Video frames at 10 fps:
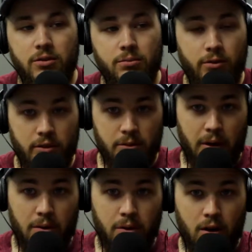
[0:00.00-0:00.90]
was moving in
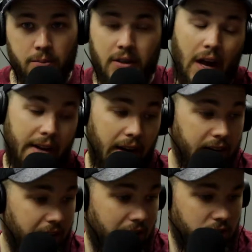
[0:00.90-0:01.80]
my apartment. I got
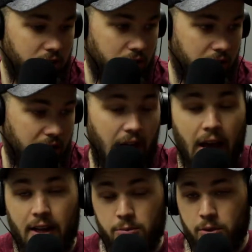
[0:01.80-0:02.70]
a couch and all that.
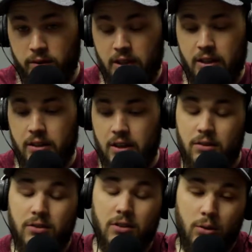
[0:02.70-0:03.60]
Had to move it in.
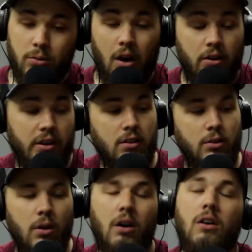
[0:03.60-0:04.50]
I was like, cool, I'll get a
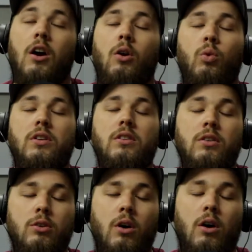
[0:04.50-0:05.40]
U-Haul. Went to
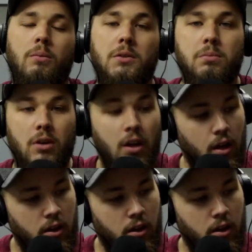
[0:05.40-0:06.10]
the U-Haul people.